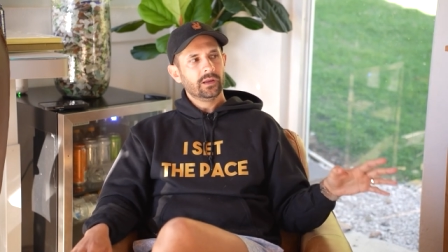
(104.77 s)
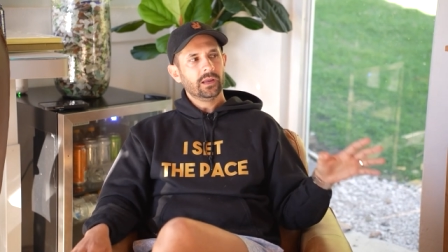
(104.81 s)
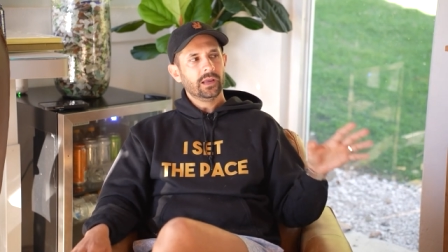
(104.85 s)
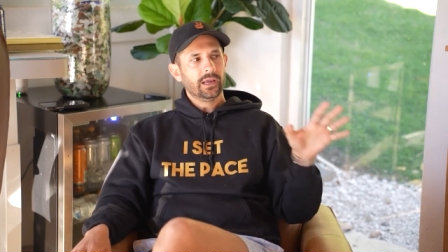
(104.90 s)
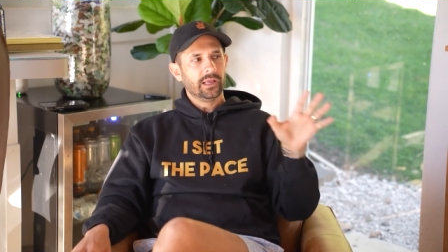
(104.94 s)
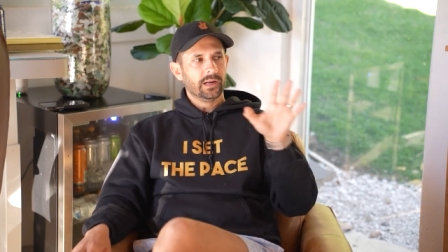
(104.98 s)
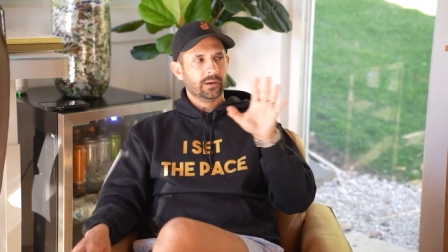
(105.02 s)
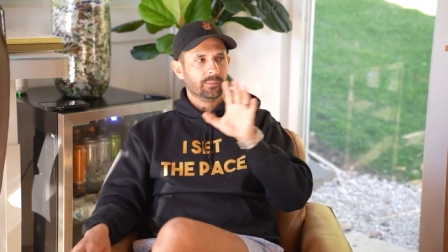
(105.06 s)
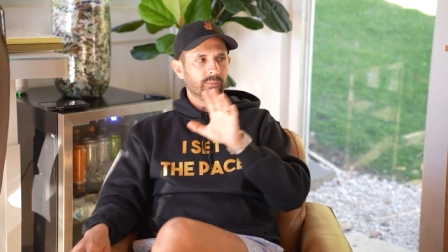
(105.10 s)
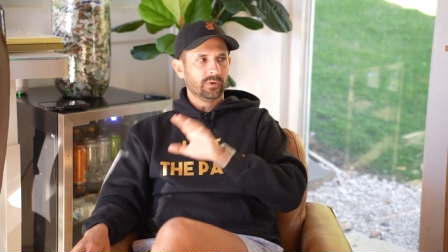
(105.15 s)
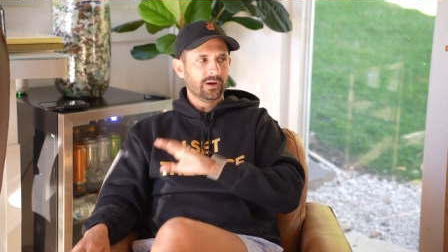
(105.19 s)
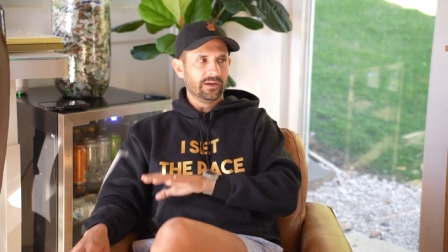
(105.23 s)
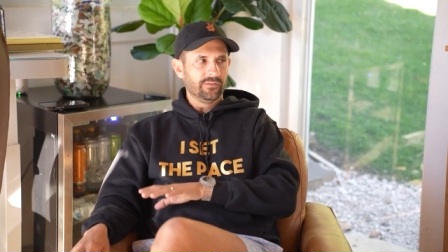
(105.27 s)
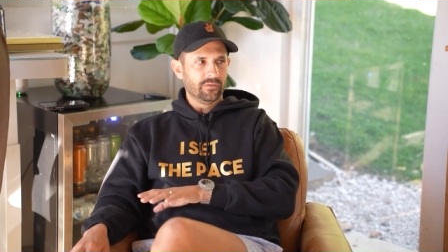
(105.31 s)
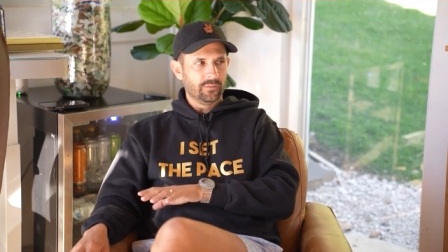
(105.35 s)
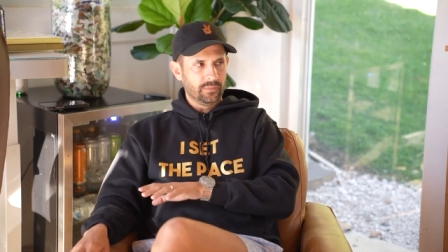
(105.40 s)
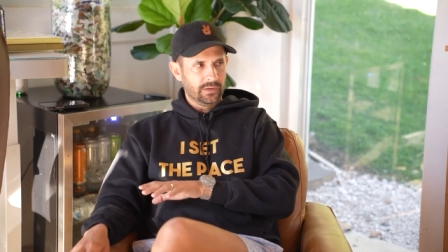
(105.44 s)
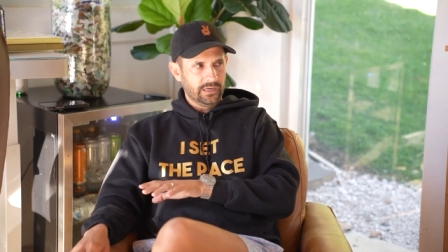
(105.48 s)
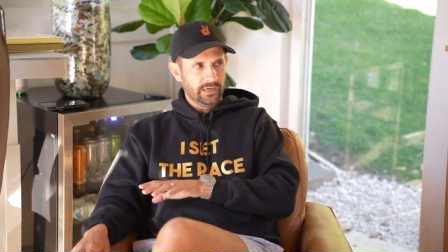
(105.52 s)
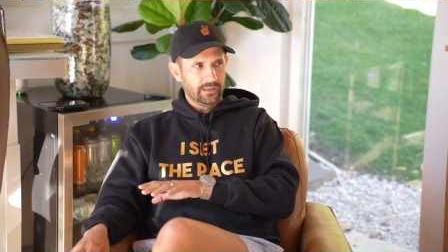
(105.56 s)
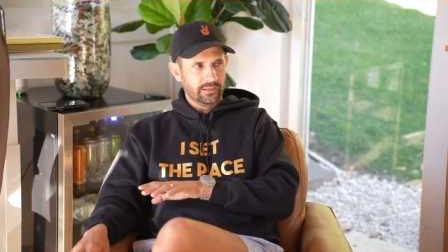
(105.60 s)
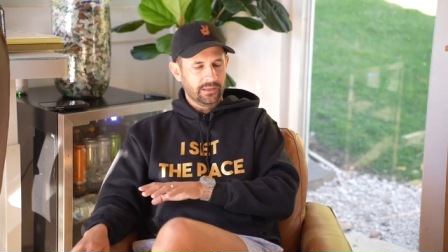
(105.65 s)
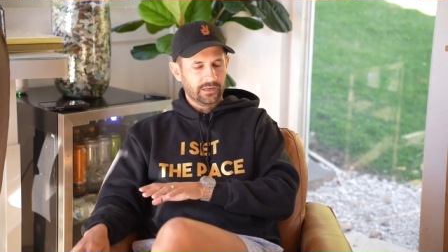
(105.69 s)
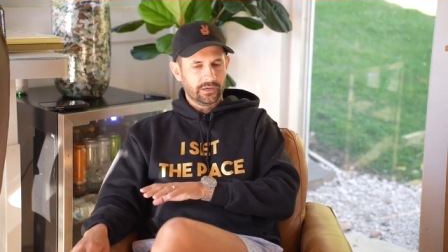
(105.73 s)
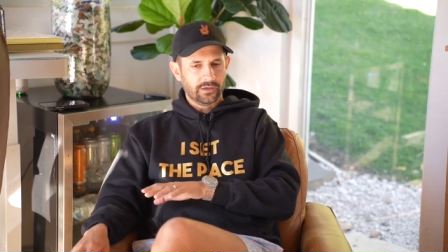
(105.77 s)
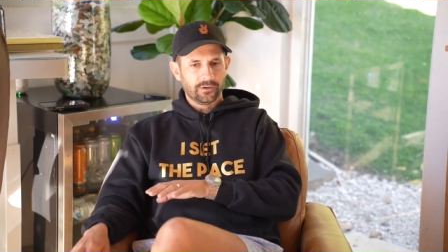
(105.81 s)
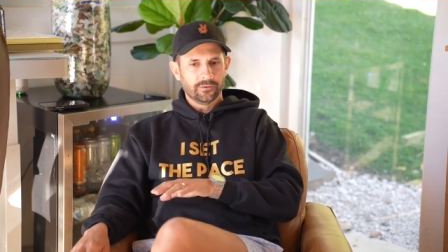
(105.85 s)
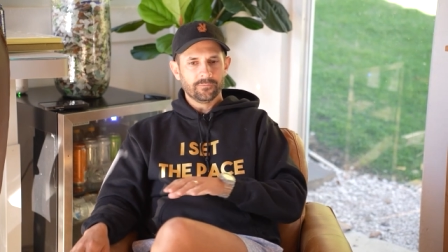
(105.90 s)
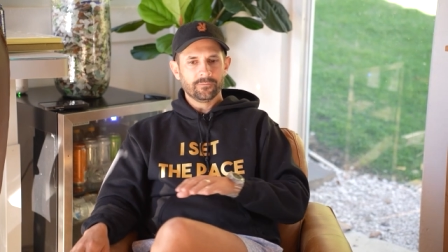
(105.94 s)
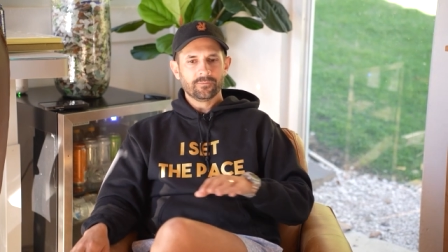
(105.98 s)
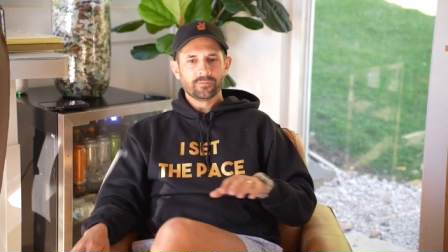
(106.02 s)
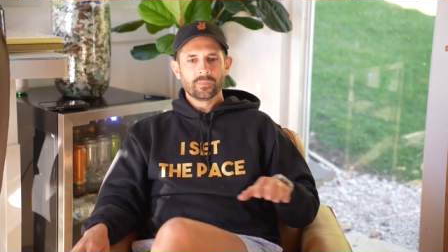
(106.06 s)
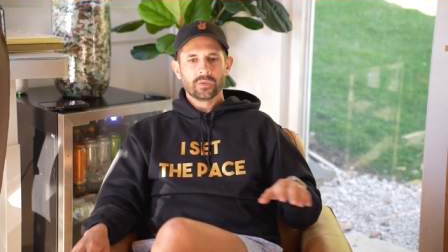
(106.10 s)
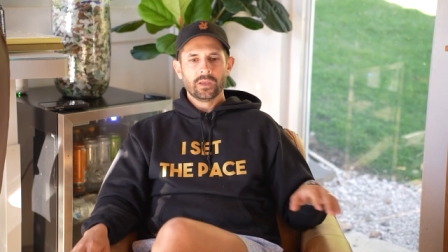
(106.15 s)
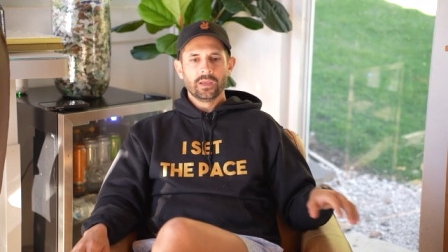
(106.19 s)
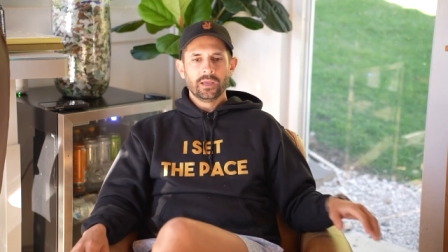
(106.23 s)
and a private money lender
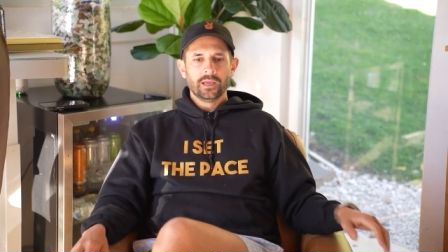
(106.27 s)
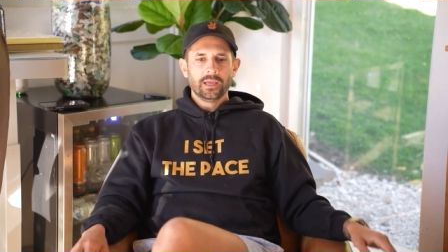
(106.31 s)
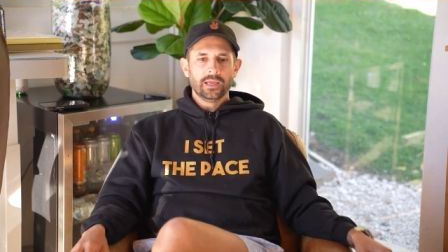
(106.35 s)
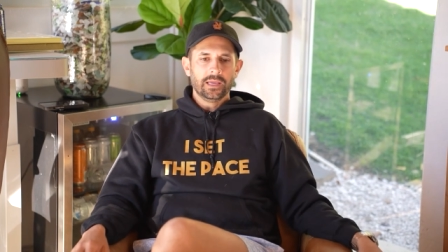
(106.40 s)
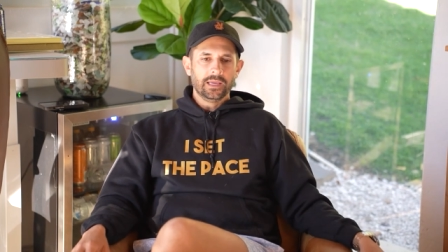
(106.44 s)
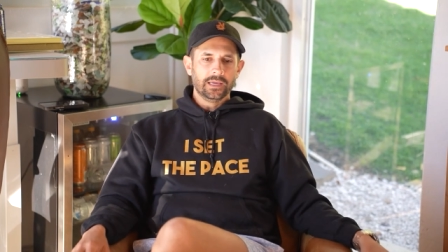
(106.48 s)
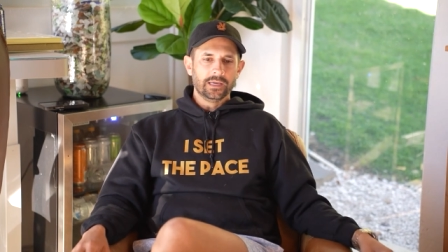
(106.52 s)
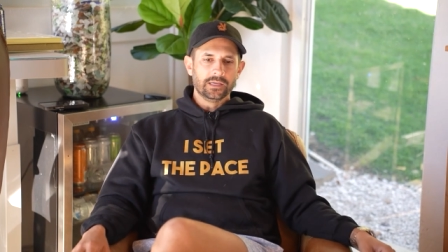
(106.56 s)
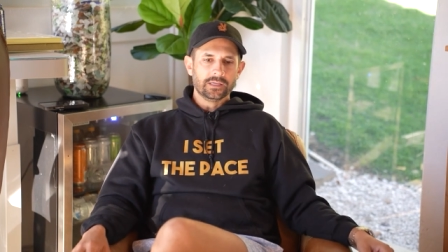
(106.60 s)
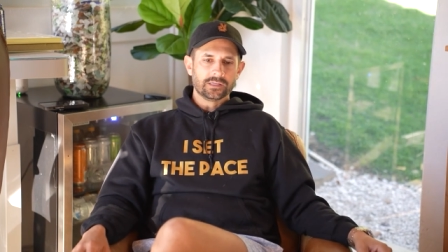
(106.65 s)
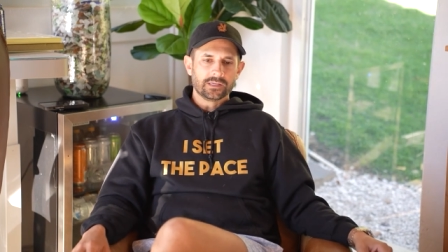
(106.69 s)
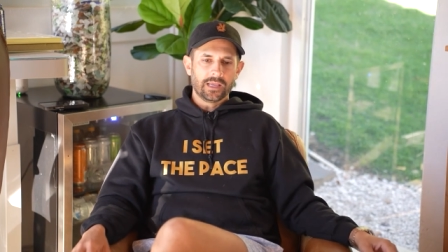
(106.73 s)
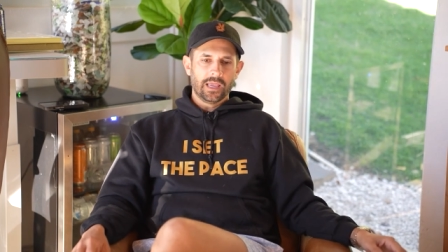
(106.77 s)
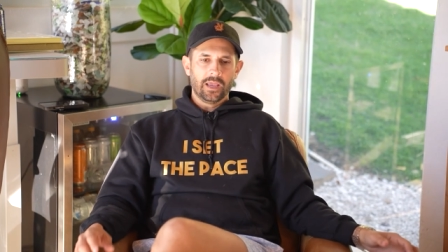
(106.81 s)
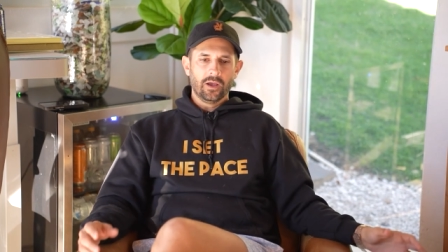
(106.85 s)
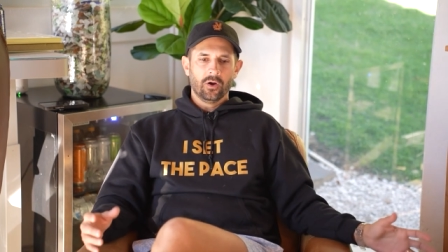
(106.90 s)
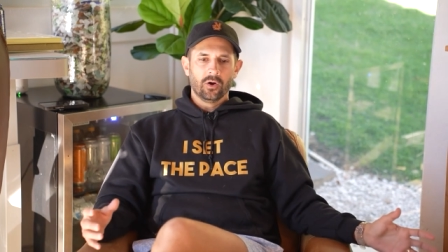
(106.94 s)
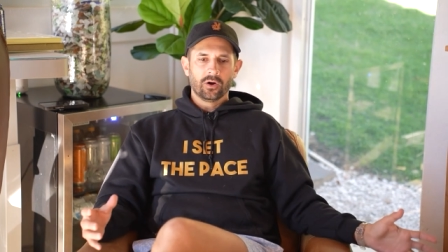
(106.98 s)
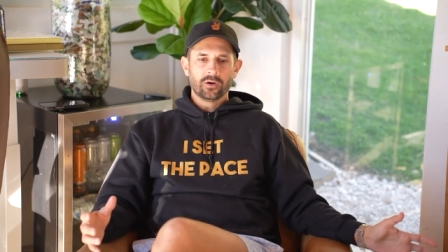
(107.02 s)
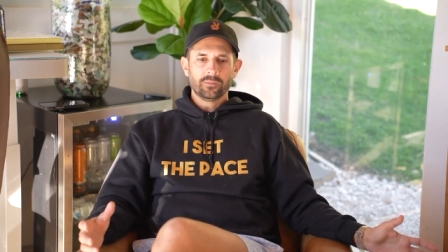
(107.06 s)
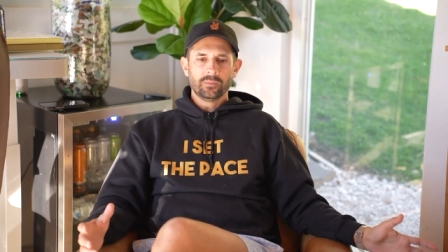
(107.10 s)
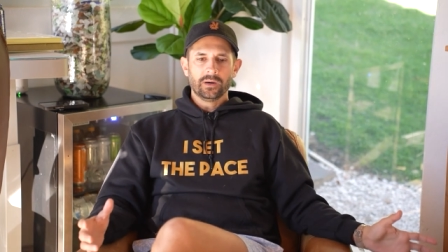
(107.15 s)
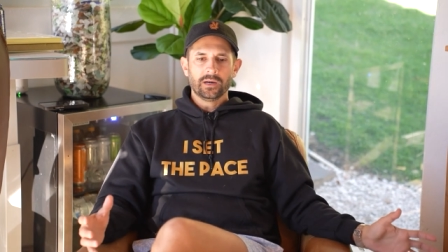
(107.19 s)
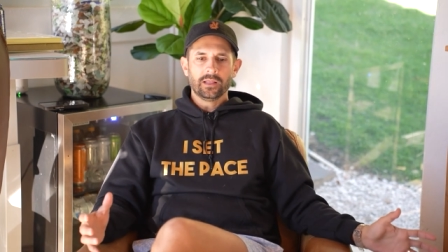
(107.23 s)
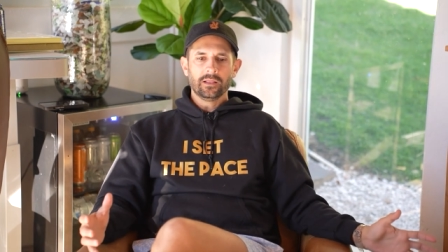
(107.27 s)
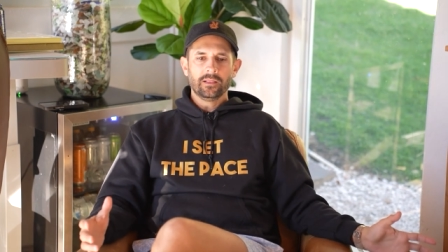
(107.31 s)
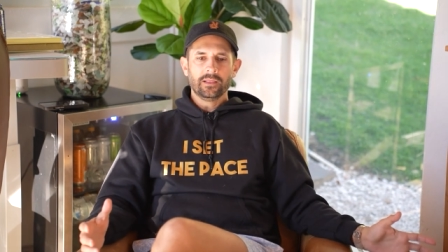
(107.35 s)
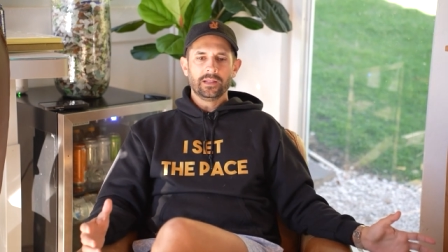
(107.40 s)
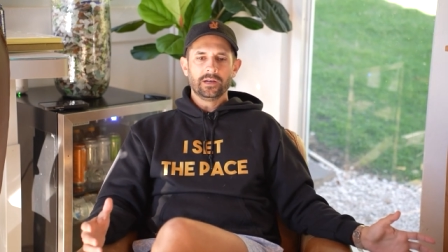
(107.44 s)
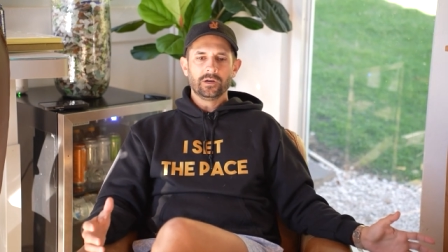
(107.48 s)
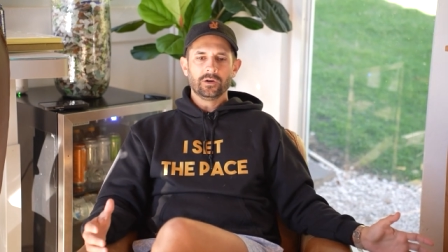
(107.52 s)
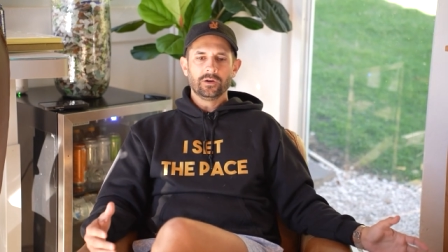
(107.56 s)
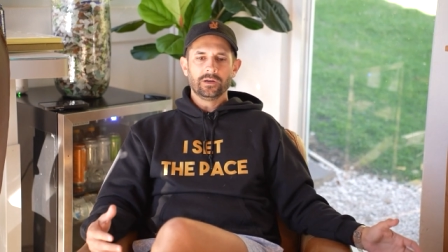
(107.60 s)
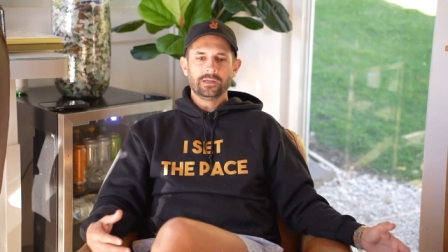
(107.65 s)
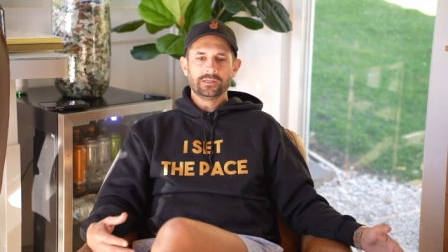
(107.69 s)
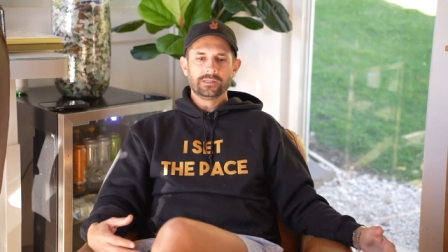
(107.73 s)
is a hard money
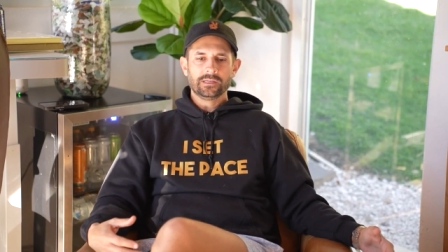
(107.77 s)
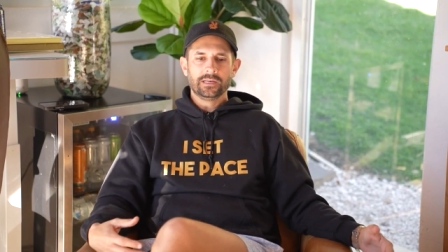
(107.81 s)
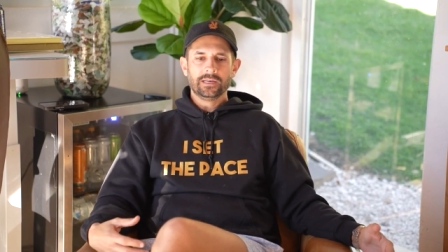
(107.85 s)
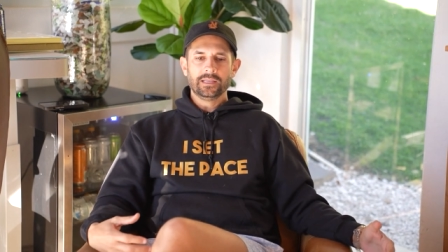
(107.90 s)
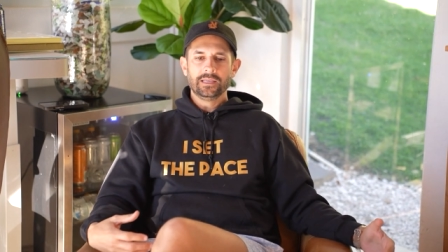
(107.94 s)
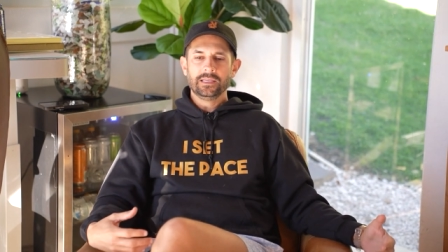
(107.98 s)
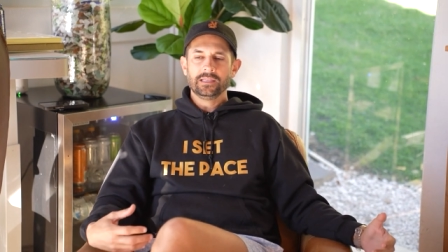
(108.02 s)
lender is an